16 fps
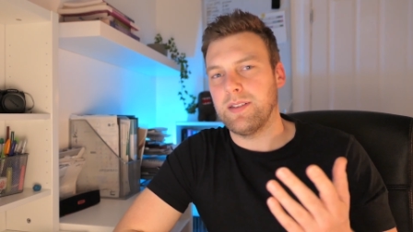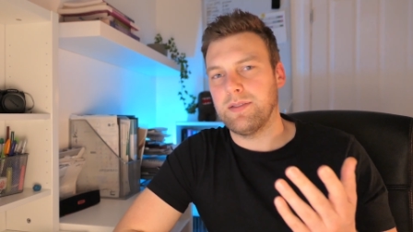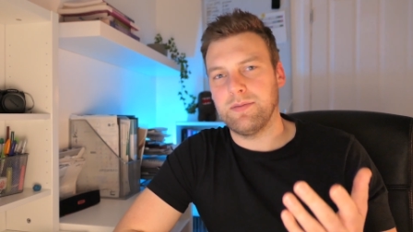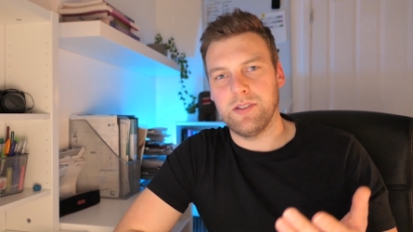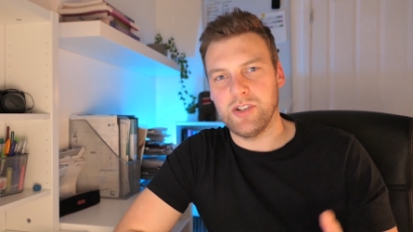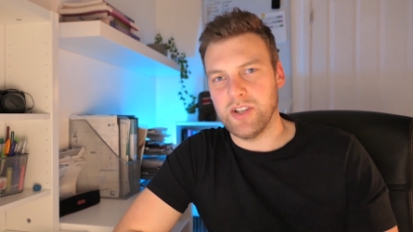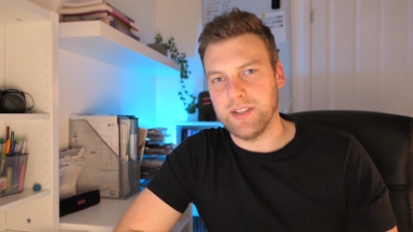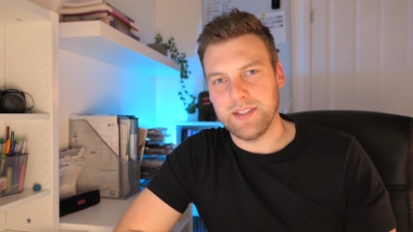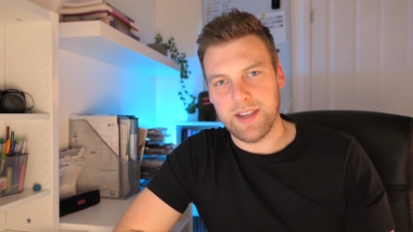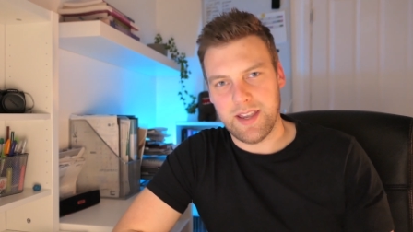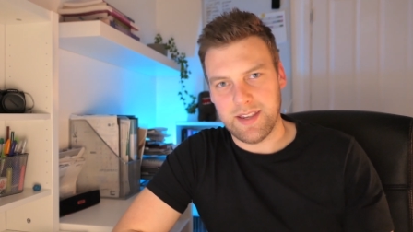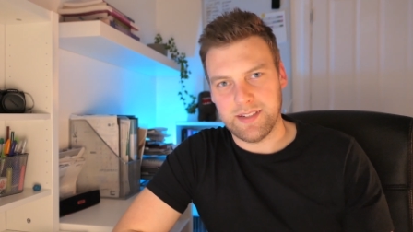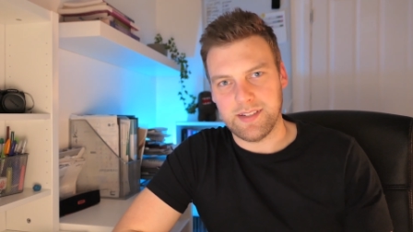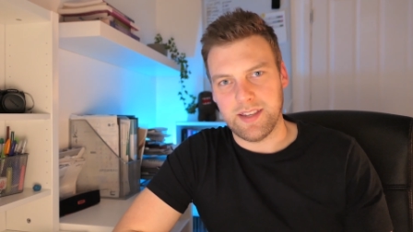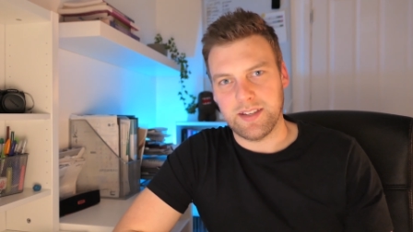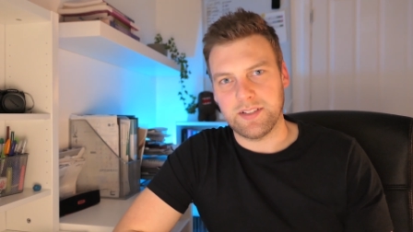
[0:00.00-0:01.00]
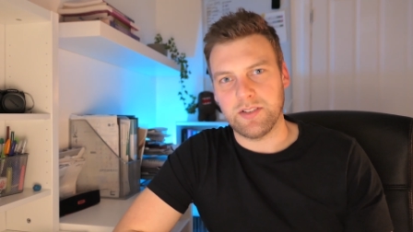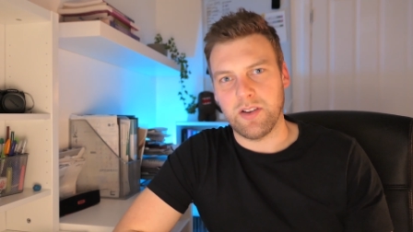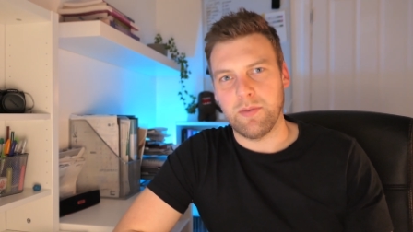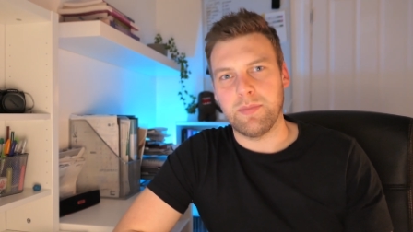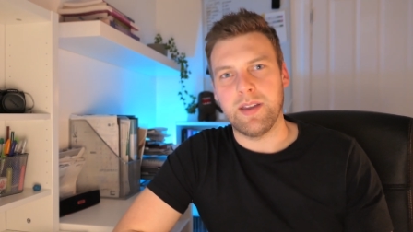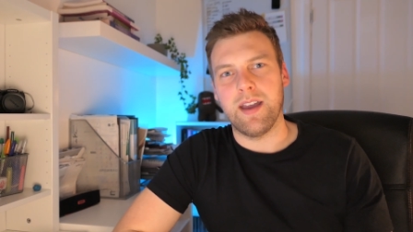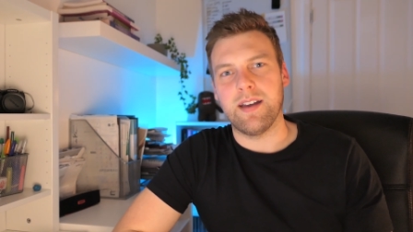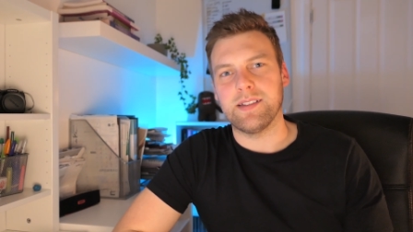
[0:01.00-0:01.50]
the GT86 or
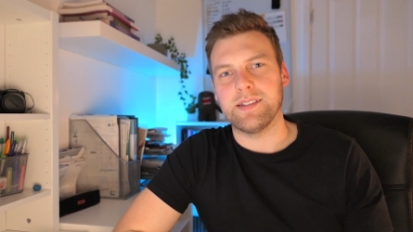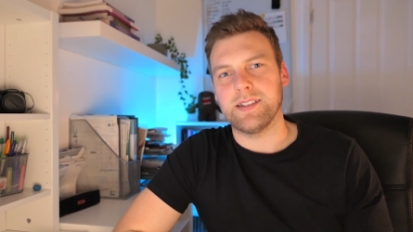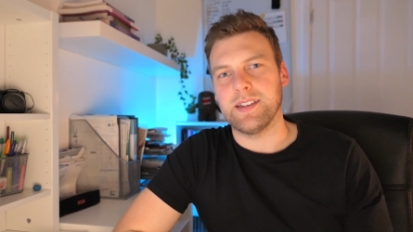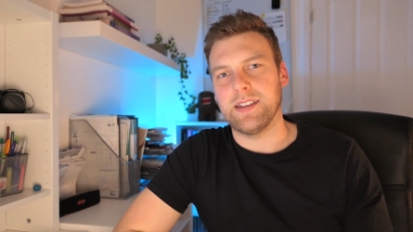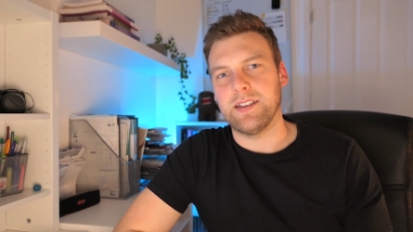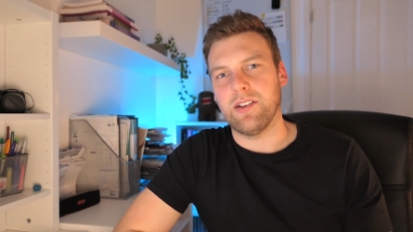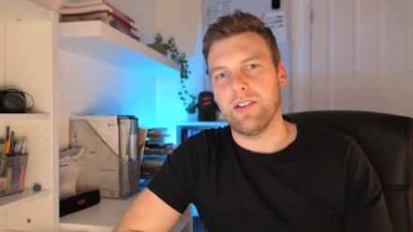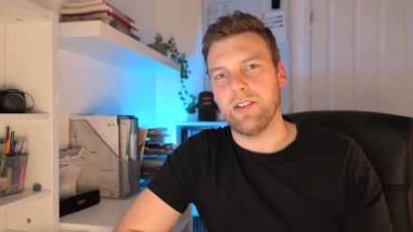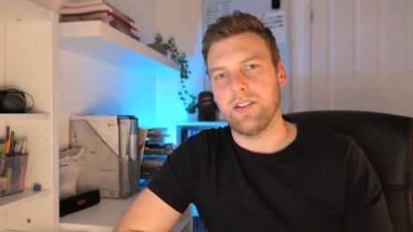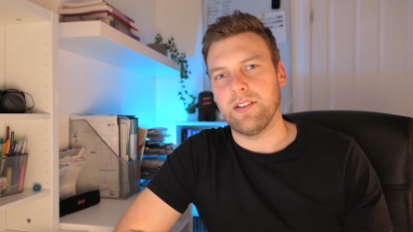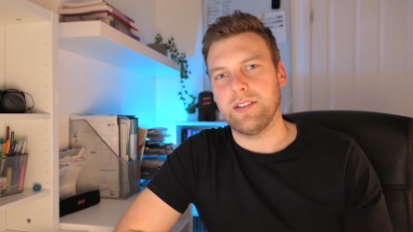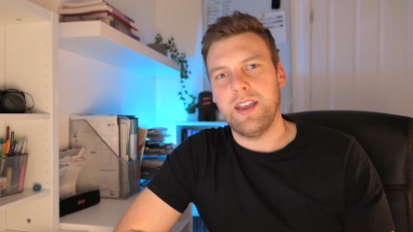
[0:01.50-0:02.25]
BRZ or